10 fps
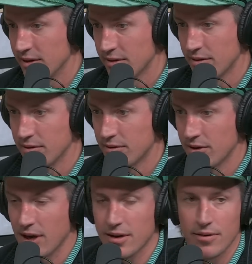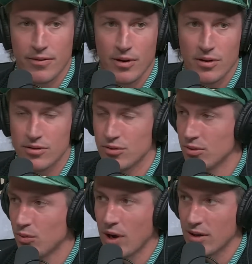they're not going to fall to
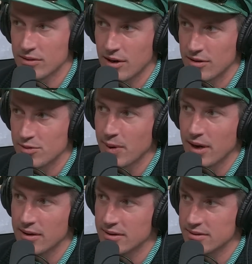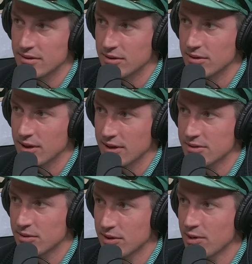a wild card spot. It doesn't look like.
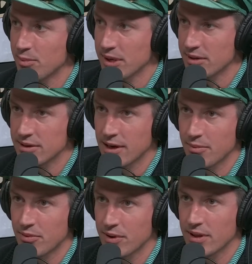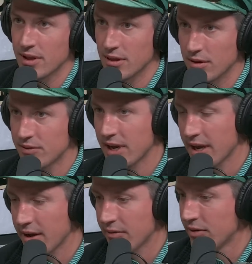So they're going to be in the top 3. They'd love to
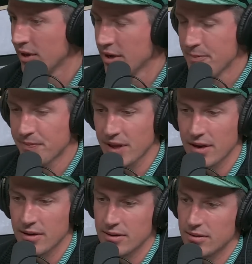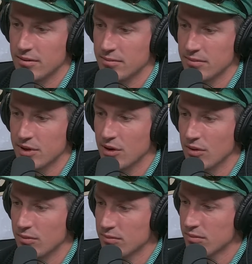have,
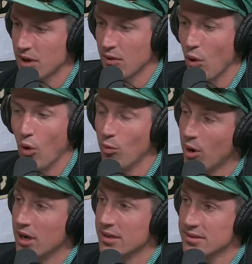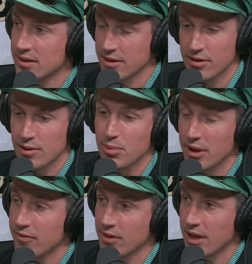home ice, and they're going to
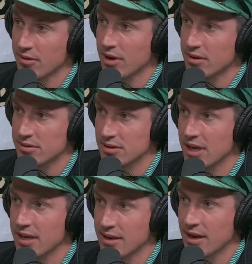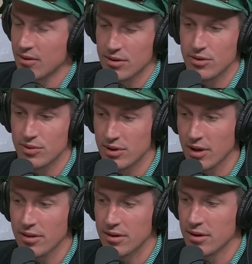play for that. They're not just laying down and doing
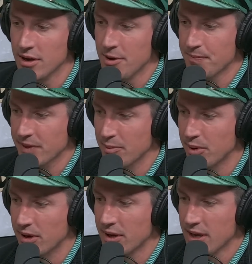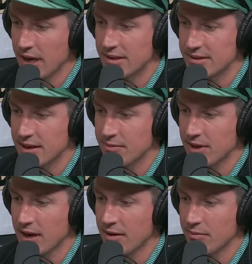nothing. But at the same
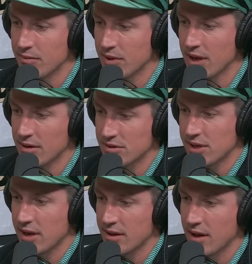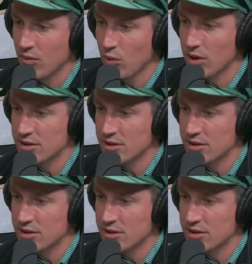time, they understand that what